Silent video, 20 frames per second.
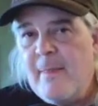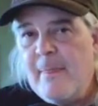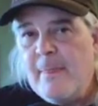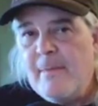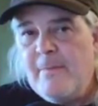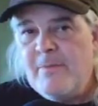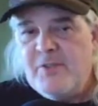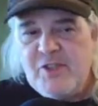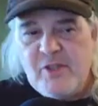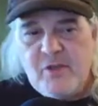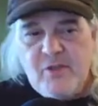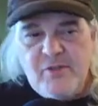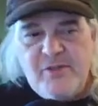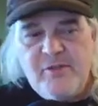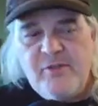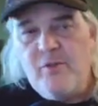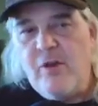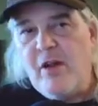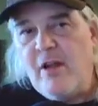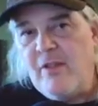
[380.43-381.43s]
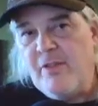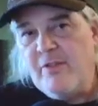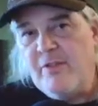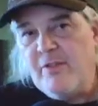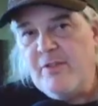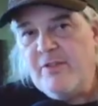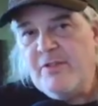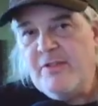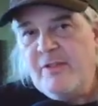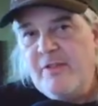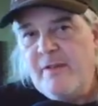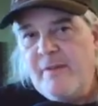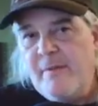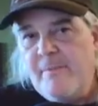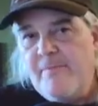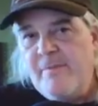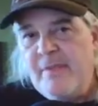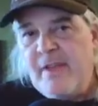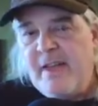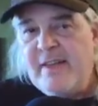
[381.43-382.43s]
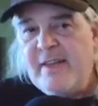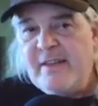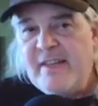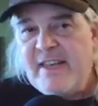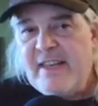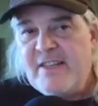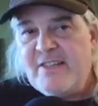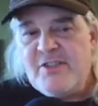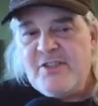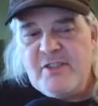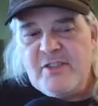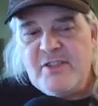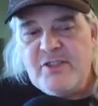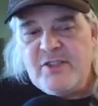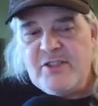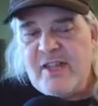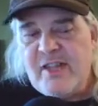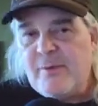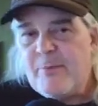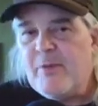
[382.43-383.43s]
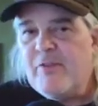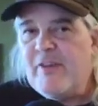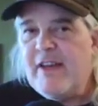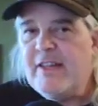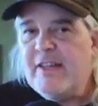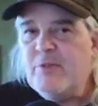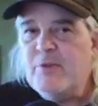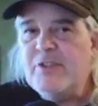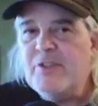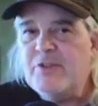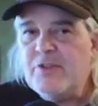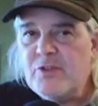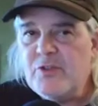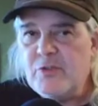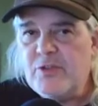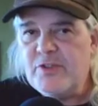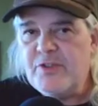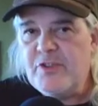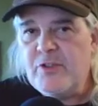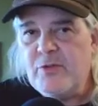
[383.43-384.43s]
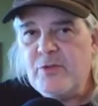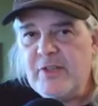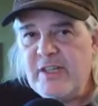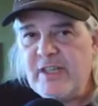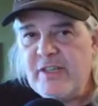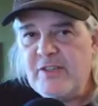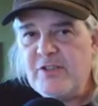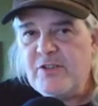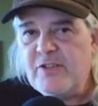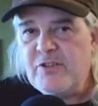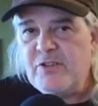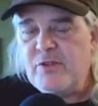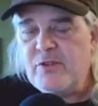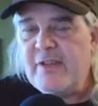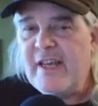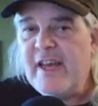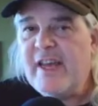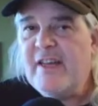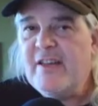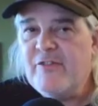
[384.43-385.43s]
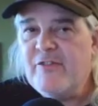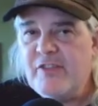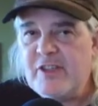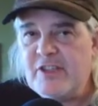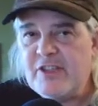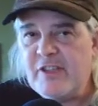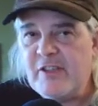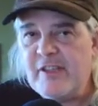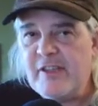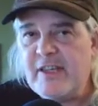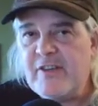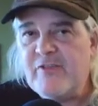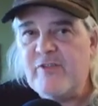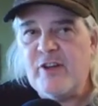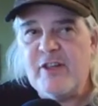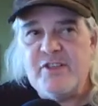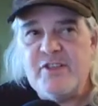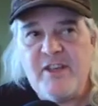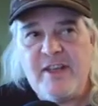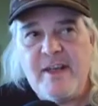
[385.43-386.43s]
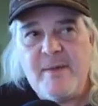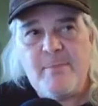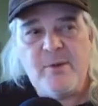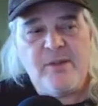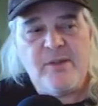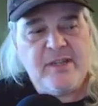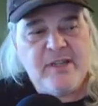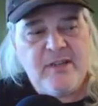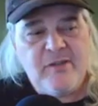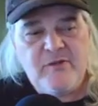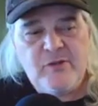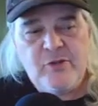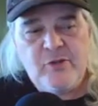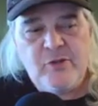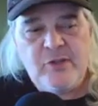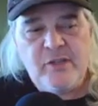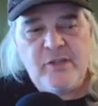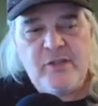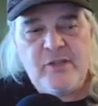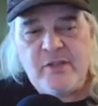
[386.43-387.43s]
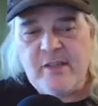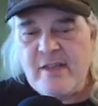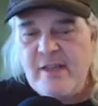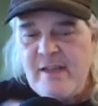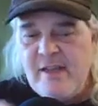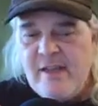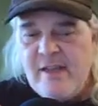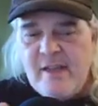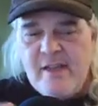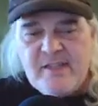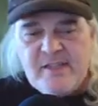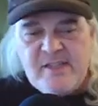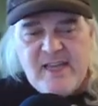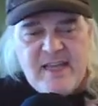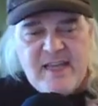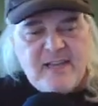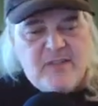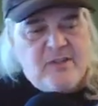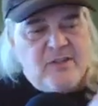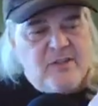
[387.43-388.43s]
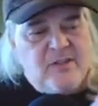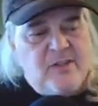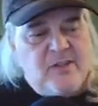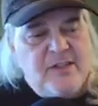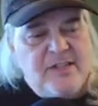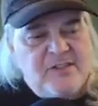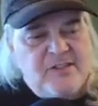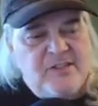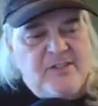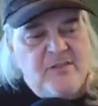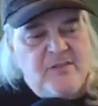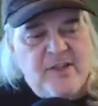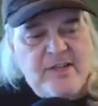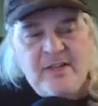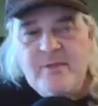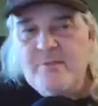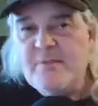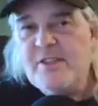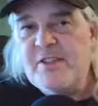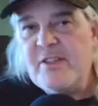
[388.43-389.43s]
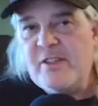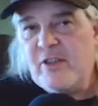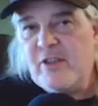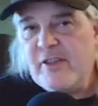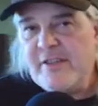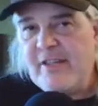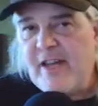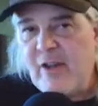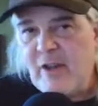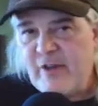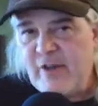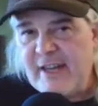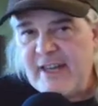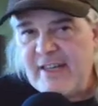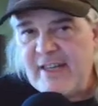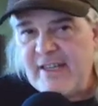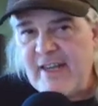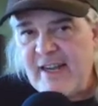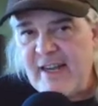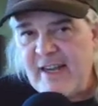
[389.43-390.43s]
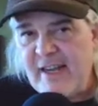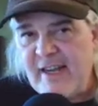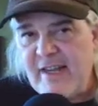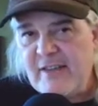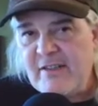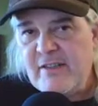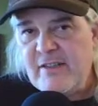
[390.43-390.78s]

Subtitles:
to go through all of those. And Daz does not provide you with the tools you need to do that efficiently. For example, if you could take the list of items that are $1.99